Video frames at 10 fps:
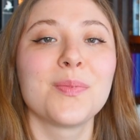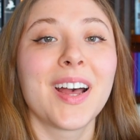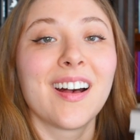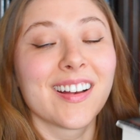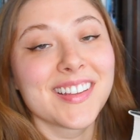
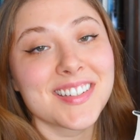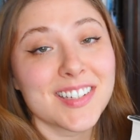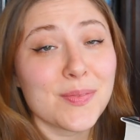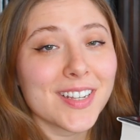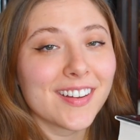My
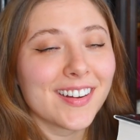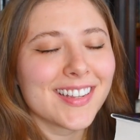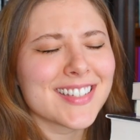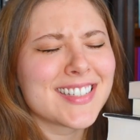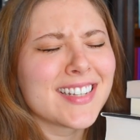August TBR
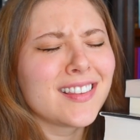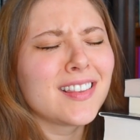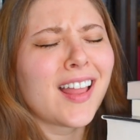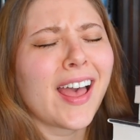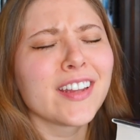is
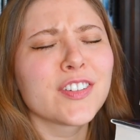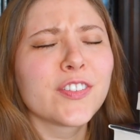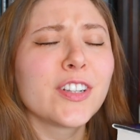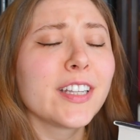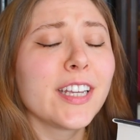
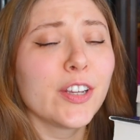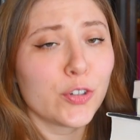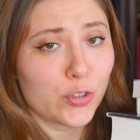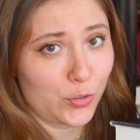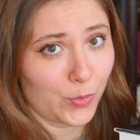delightfully
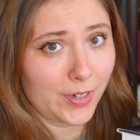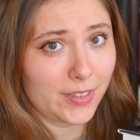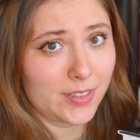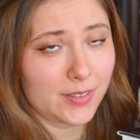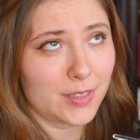
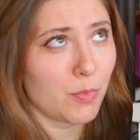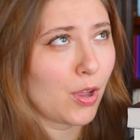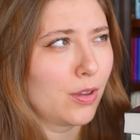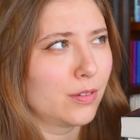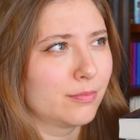short,
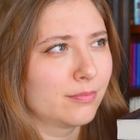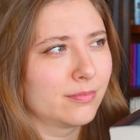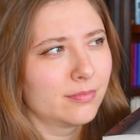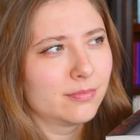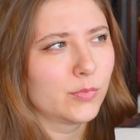small,
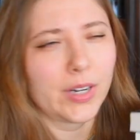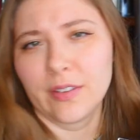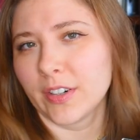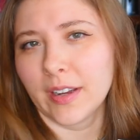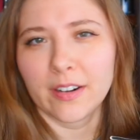whatever.